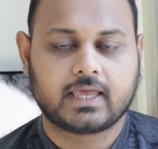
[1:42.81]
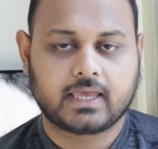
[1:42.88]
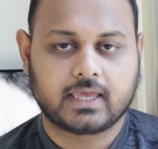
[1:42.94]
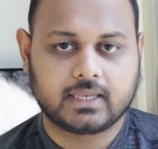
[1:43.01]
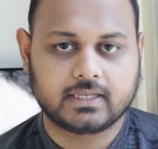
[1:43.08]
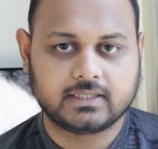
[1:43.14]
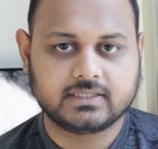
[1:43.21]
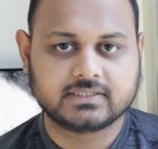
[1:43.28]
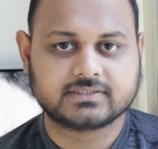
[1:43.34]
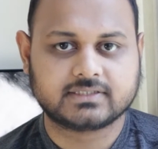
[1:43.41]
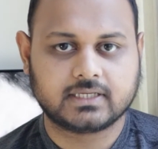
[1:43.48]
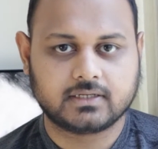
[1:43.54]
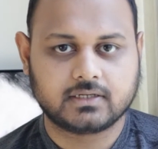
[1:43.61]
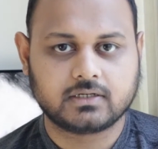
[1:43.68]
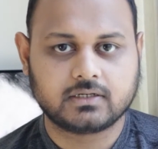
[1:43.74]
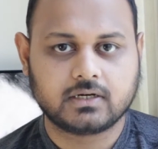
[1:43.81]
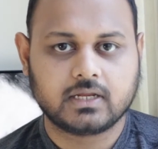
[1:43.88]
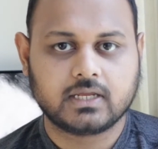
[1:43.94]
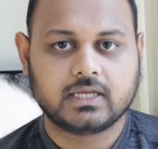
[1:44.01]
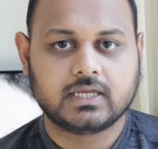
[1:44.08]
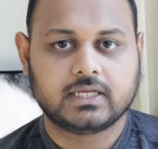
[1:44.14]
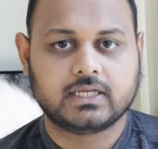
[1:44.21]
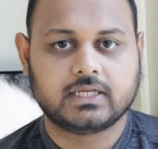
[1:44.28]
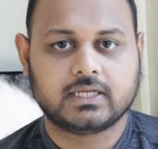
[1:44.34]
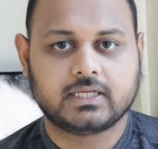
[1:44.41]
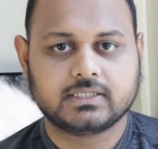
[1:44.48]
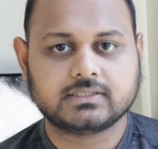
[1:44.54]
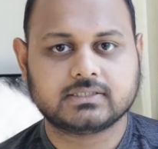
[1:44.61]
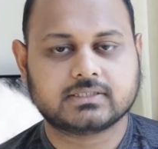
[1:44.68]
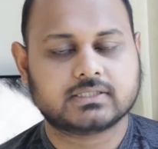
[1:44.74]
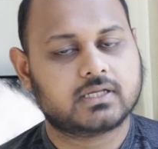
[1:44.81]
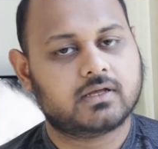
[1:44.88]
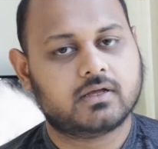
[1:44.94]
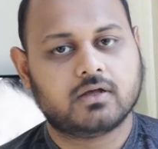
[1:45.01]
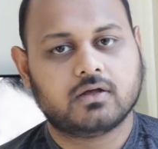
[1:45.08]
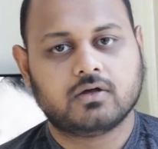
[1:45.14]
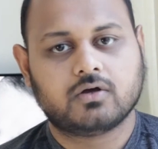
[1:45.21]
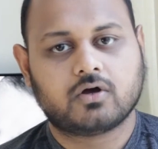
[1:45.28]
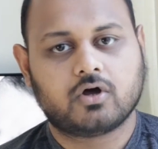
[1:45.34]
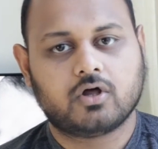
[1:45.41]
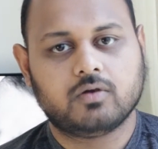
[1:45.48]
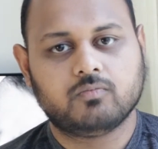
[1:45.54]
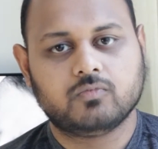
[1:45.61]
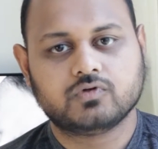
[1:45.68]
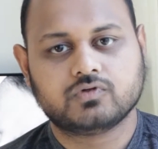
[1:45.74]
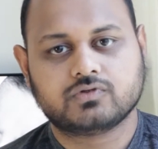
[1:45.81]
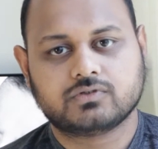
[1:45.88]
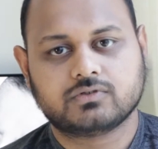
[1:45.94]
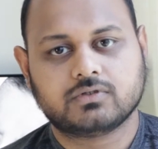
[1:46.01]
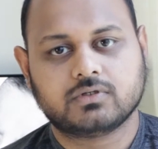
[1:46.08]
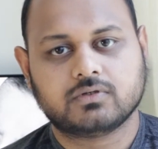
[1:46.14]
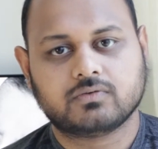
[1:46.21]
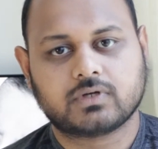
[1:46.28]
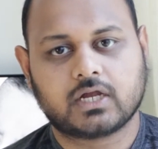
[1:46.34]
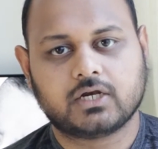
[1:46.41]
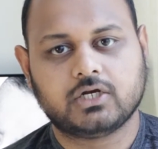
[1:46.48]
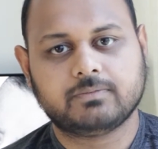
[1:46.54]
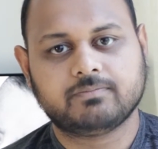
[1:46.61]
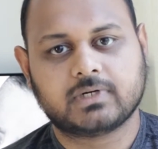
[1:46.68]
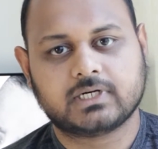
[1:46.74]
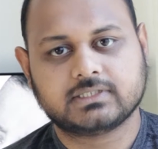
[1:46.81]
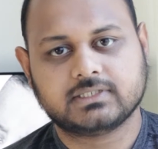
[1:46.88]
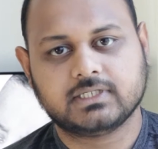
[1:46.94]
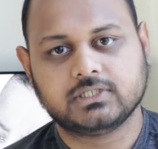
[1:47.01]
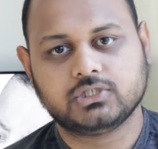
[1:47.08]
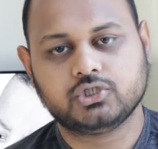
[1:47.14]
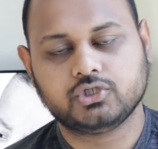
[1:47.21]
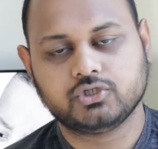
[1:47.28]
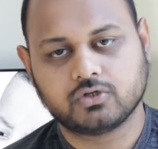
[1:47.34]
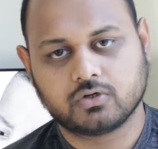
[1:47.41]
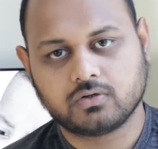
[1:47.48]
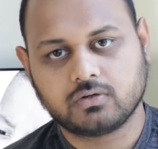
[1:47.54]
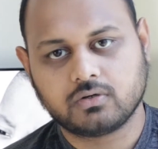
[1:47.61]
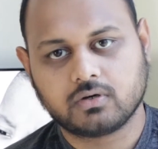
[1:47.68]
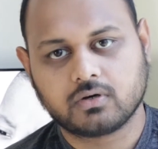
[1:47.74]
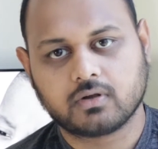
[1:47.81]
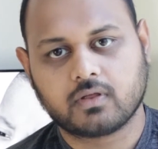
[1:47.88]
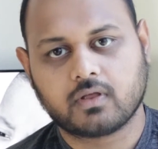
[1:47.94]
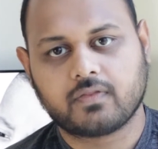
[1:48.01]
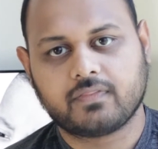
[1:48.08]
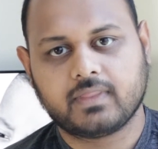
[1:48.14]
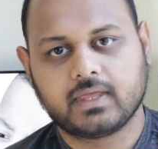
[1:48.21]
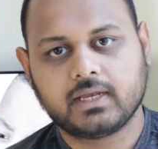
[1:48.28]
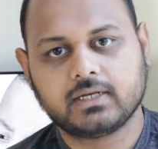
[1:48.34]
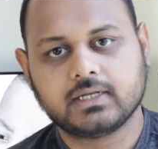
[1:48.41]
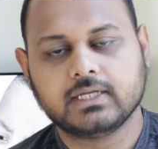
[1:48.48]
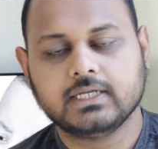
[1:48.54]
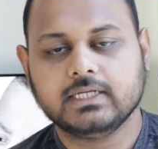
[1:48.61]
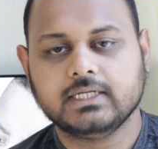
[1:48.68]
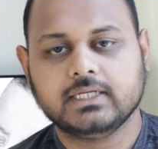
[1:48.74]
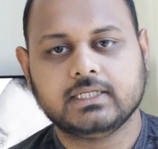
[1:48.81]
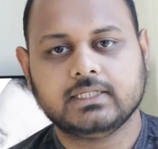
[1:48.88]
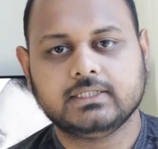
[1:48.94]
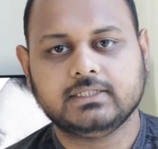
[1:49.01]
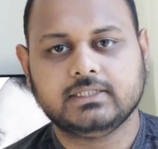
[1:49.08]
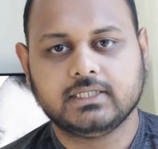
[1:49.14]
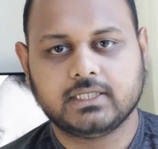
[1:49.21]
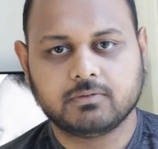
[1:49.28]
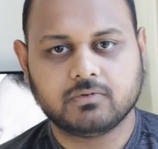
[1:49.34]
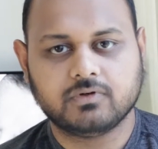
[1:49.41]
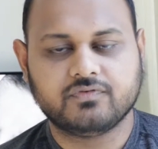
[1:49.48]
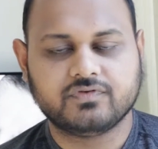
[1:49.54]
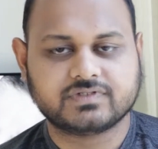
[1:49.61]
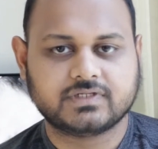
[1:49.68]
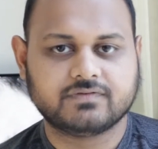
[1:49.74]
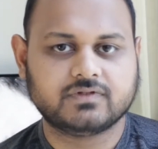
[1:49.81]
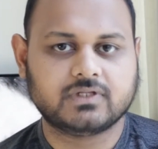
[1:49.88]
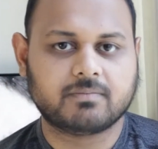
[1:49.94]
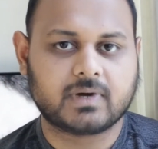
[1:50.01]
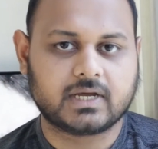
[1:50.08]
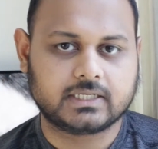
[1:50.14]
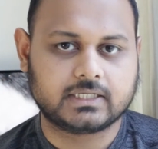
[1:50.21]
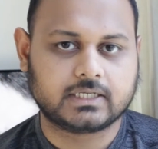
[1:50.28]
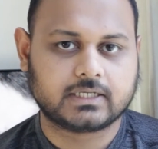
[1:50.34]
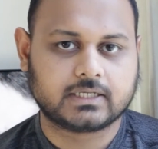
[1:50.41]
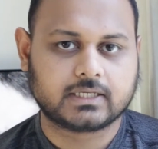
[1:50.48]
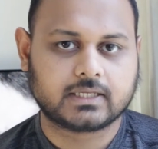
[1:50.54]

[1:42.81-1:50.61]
and the seller is almost 100% sure that he will receive the money.